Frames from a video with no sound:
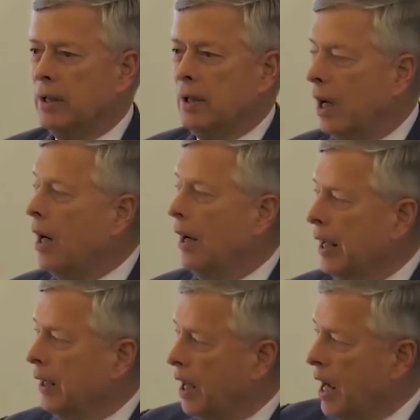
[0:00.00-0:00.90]

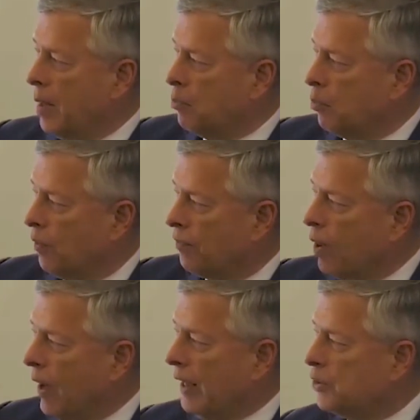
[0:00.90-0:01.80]
And I'm
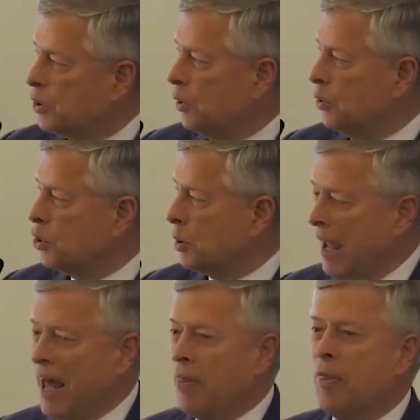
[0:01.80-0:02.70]
referring to
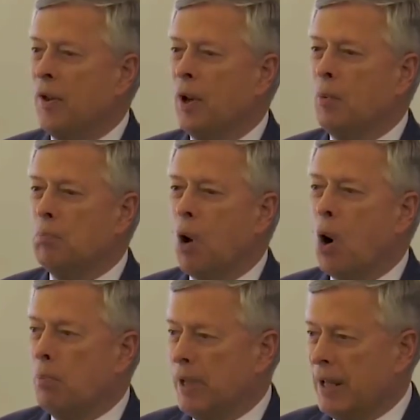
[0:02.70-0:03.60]
Samantha
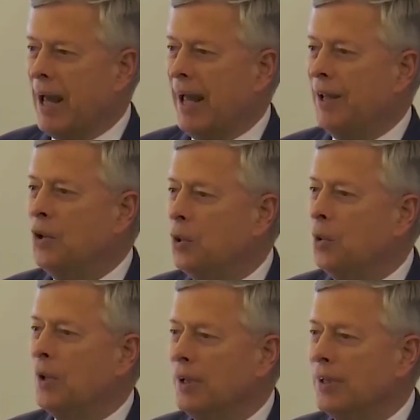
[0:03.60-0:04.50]
Balbier,
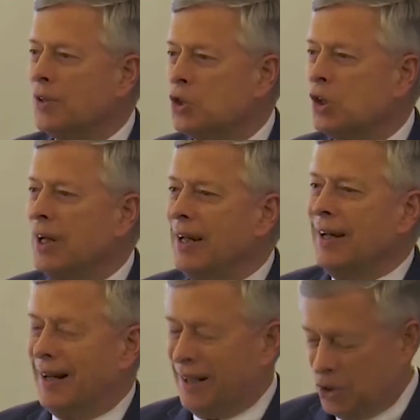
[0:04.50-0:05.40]
who is
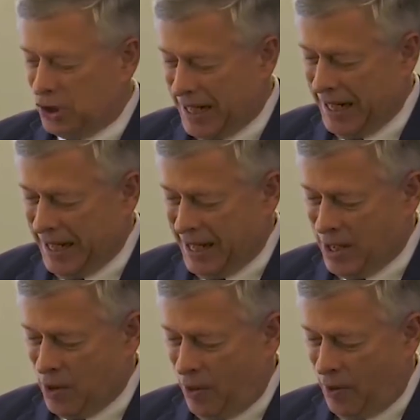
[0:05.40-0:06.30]
sitting
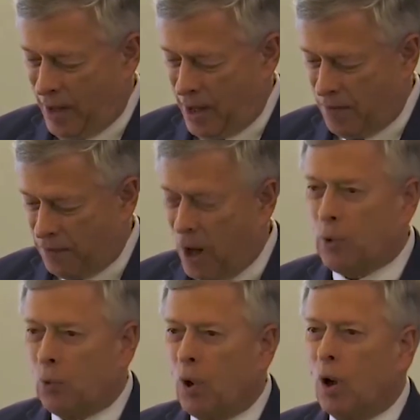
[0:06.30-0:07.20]
in the
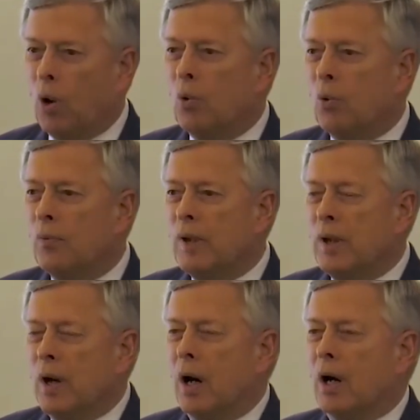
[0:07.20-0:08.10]
front row.
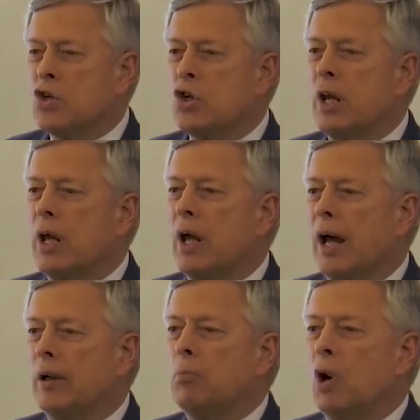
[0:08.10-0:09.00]
She
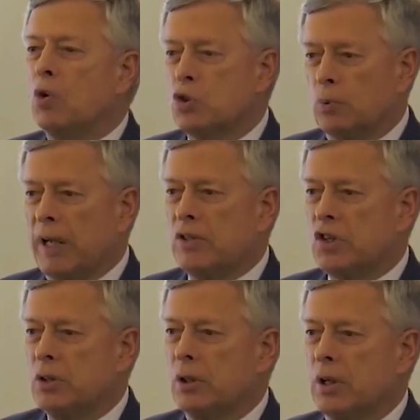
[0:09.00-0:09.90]
had most
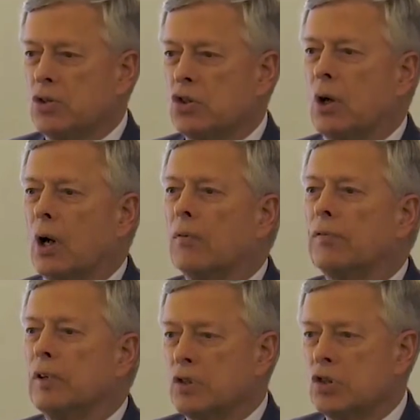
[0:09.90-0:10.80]
recently
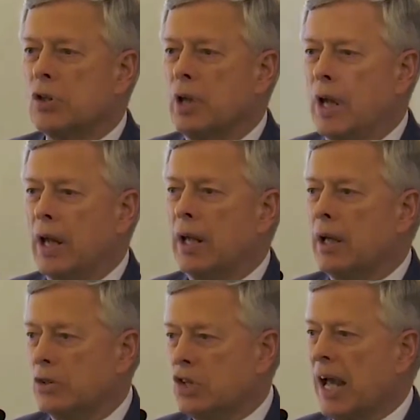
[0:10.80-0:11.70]
served as the
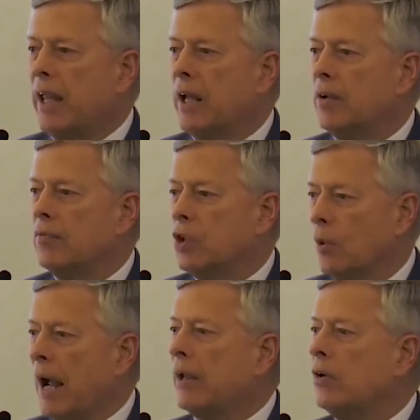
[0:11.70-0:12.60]
executive
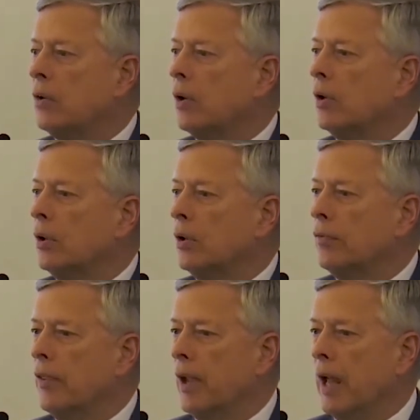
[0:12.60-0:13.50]
director
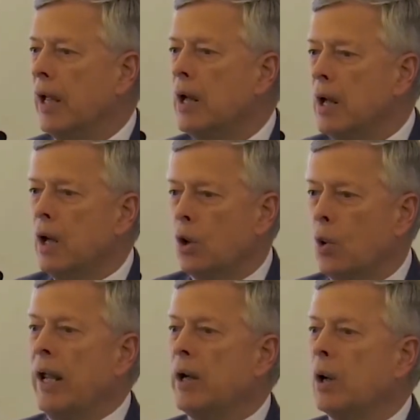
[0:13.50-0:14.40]
of the
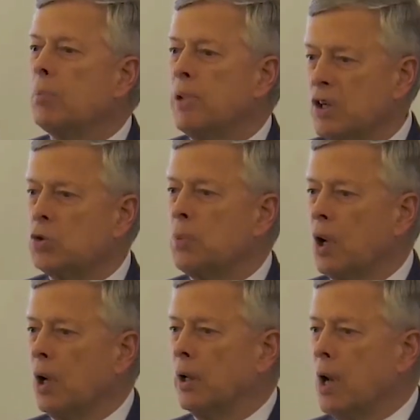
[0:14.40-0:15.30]
Greater
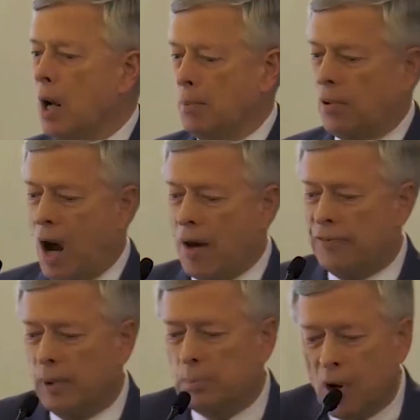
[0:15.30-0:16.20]
Pittsburgh
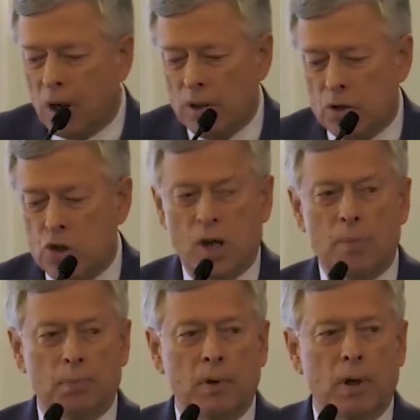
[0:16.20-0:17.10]
Nonprofit
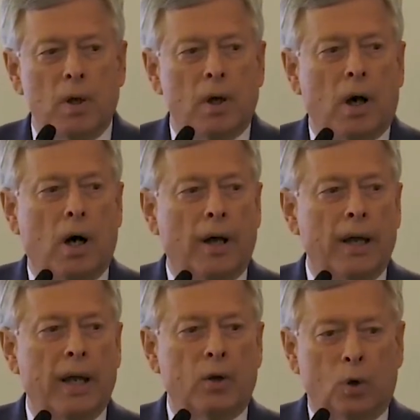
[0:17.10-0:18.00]
Partnership
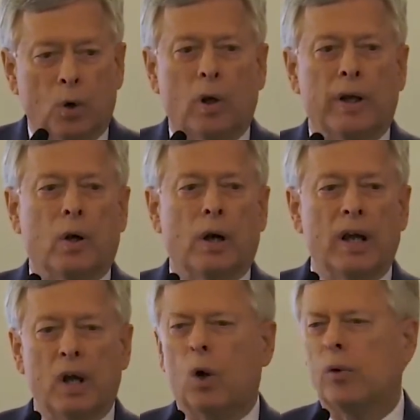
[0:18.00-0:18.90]
and earlier
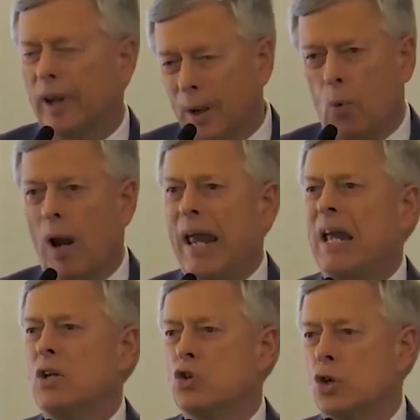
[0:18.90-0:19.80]
held a
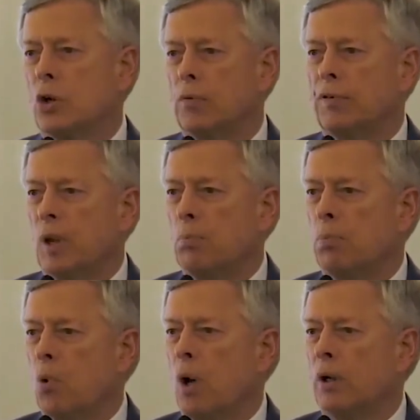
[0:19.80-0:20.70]
range of
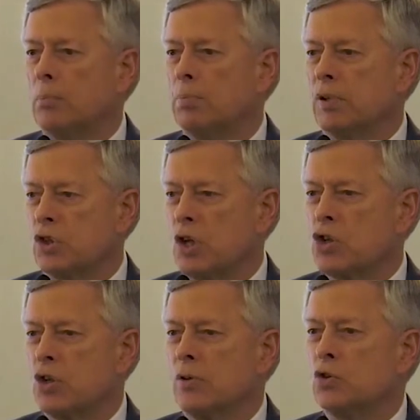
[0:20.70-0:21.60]
important
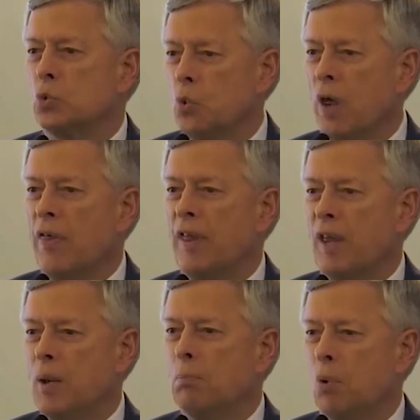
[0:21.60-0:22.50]
positions with
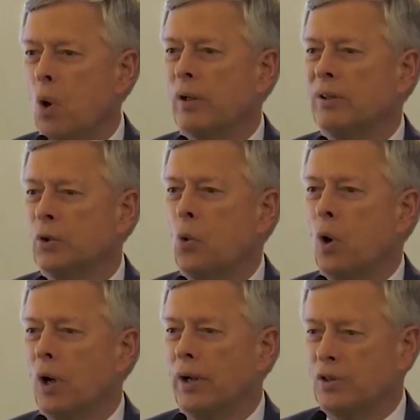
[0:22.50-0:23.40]
important
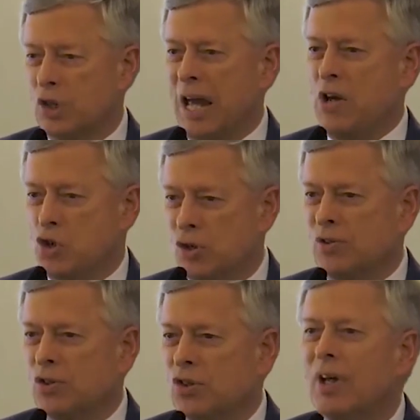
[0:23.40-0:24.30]

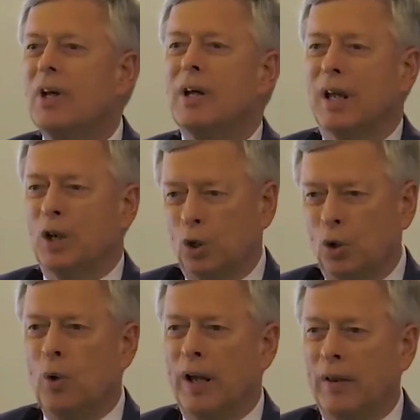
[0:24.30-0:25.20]
organizations,
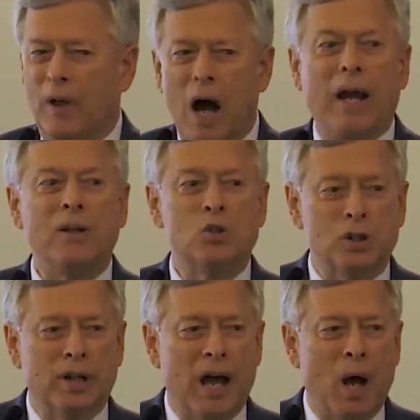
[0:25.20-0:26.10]
including the Heinz
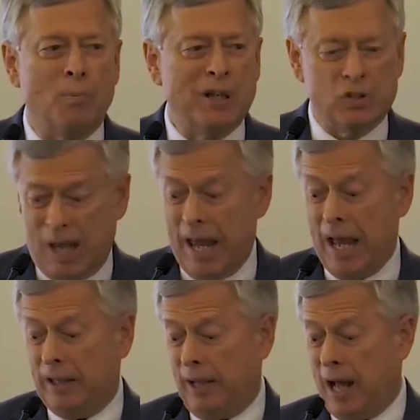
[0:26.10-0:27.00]
Endowments
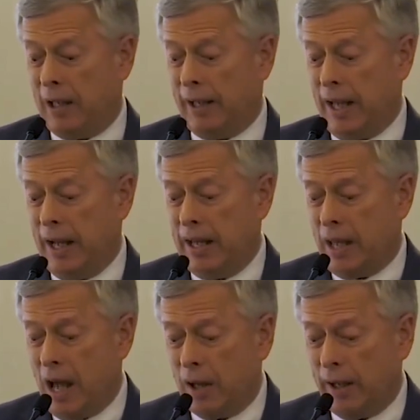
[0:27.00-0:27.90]
and Allegheny
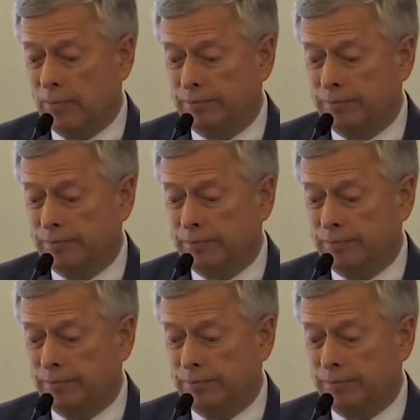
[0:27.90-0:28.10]
County.